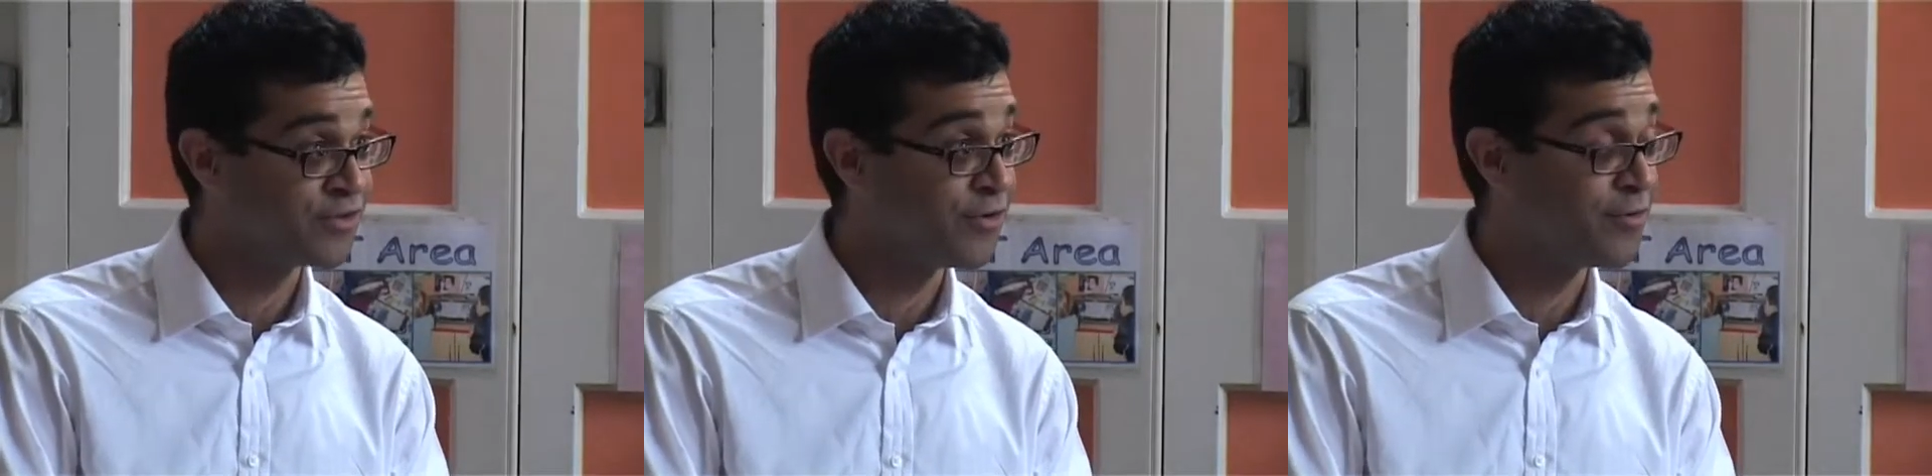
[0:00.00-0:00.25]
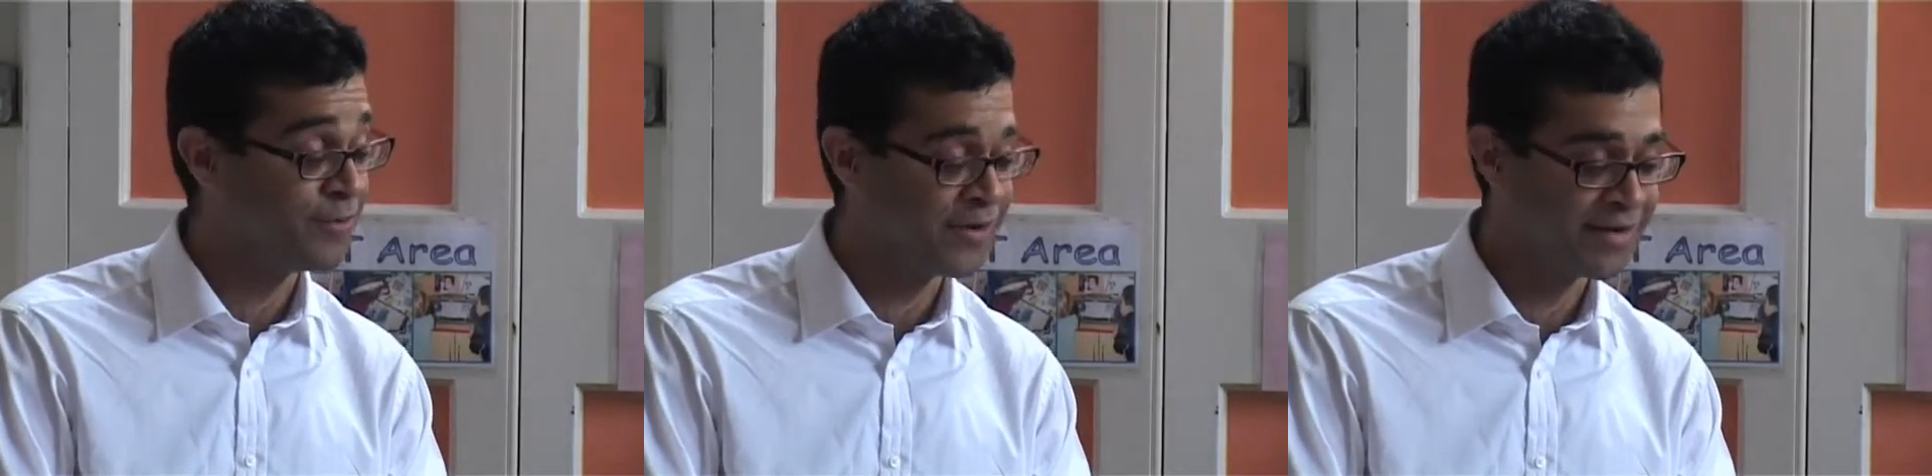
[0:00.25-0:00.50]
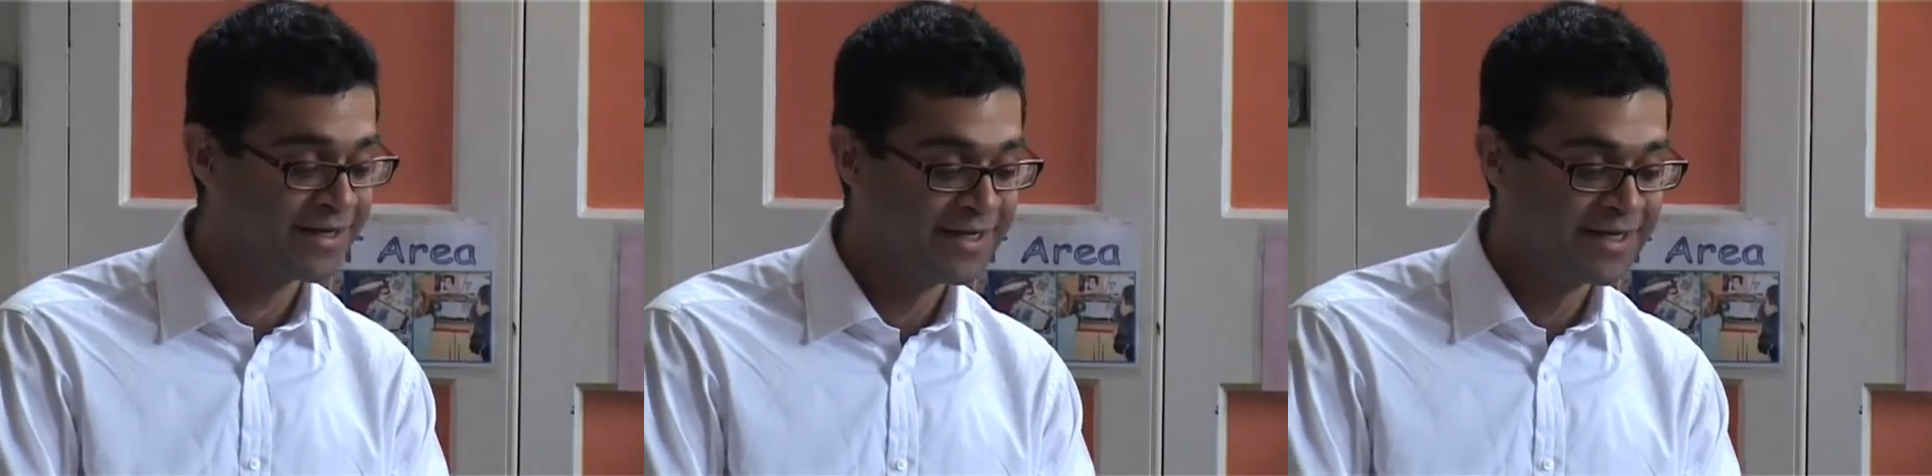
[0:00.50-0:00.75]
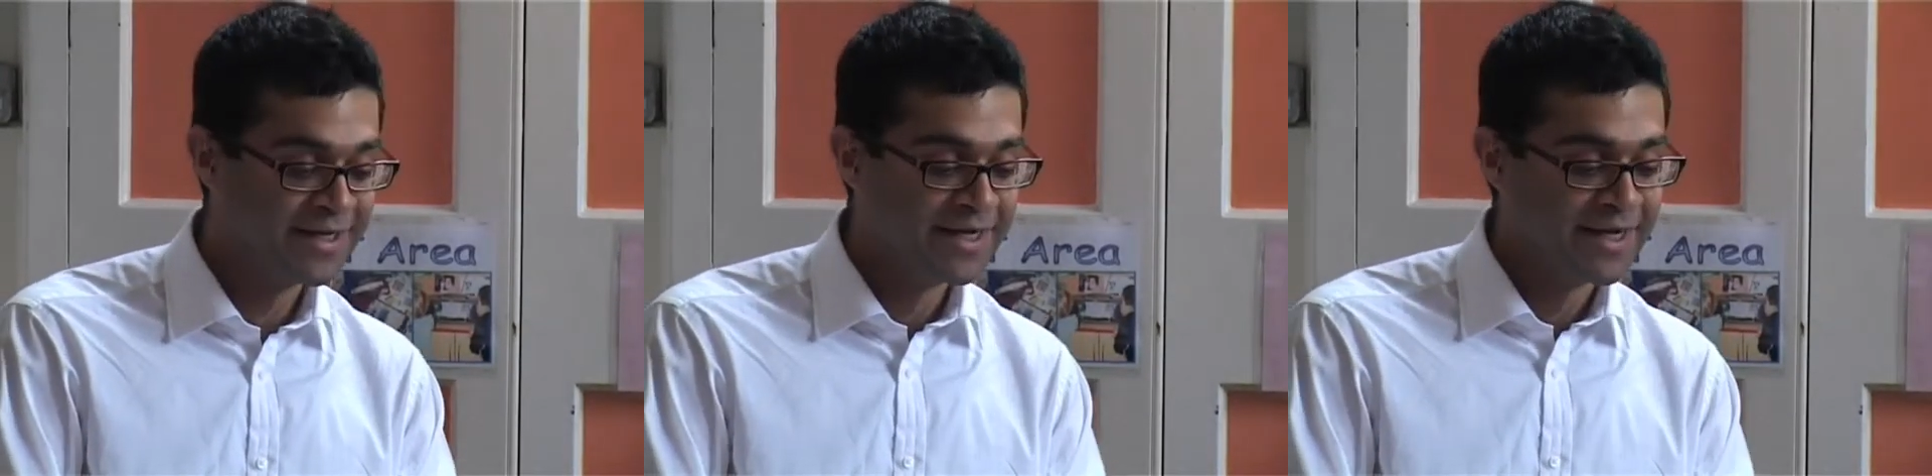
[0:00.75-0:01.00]
thorough
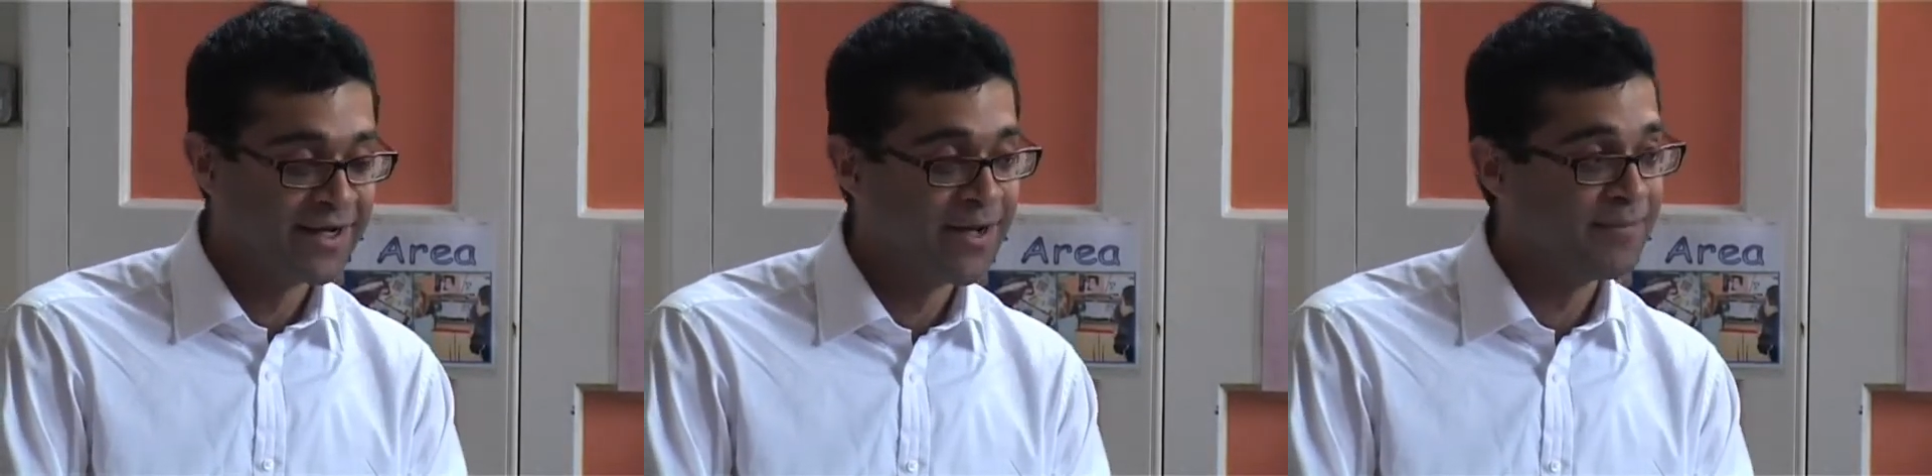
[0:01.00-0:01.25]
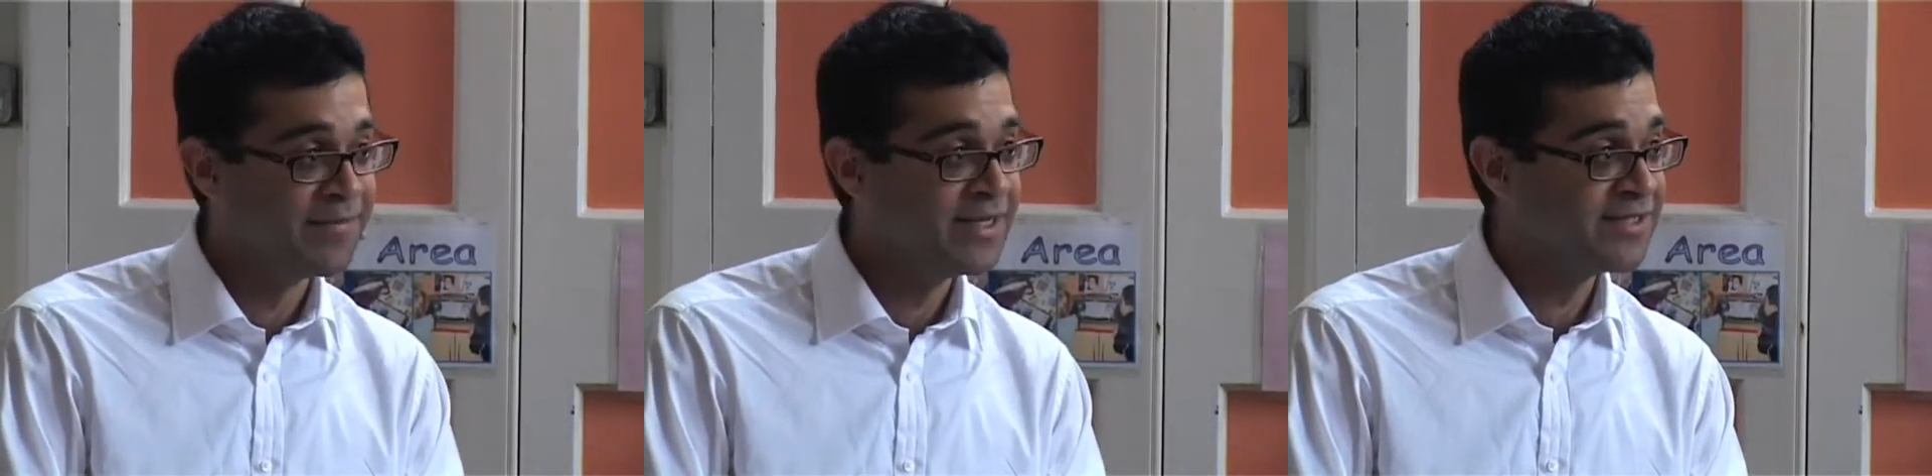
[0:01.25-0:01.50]
one